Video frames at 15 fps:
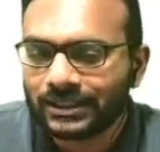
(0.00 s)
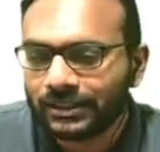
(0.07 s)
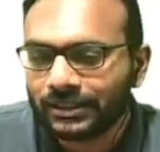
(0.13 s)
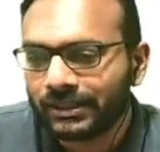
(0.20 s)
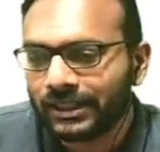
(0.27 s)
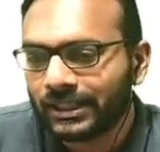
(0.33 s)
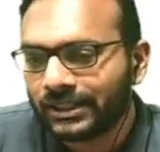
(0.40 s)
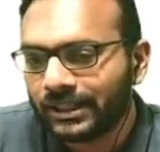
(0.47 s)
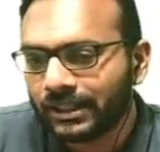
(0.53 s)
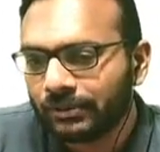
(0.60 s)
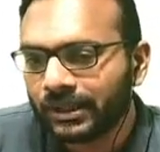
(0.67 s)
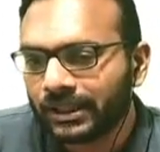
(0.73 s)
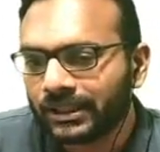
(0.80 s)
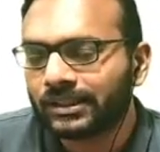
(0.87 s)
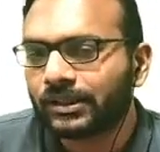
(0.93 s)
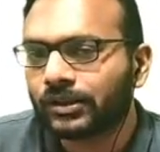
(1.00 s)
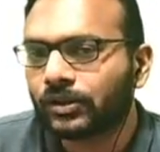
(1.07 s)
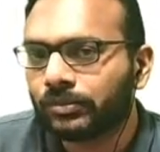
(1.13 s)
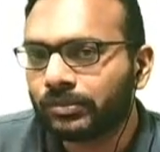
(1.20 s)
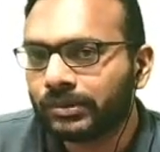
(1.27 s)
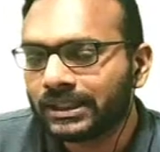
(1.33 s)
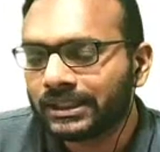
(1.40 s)
You can take part in the
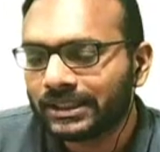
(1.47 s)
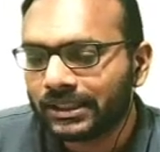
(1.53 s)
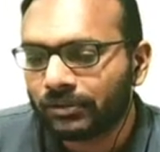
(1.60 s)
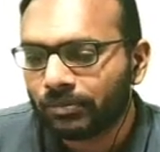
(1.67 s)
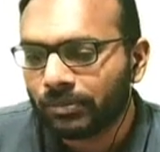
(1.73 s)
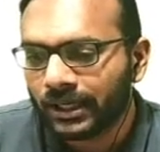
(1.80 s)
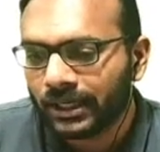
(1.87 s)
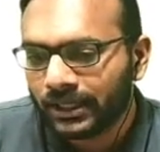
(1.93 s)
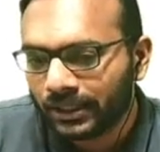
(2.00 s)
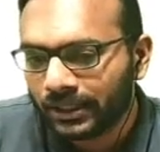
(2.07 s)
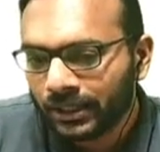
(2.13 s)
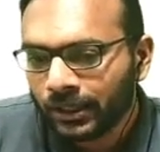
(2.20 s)
competition by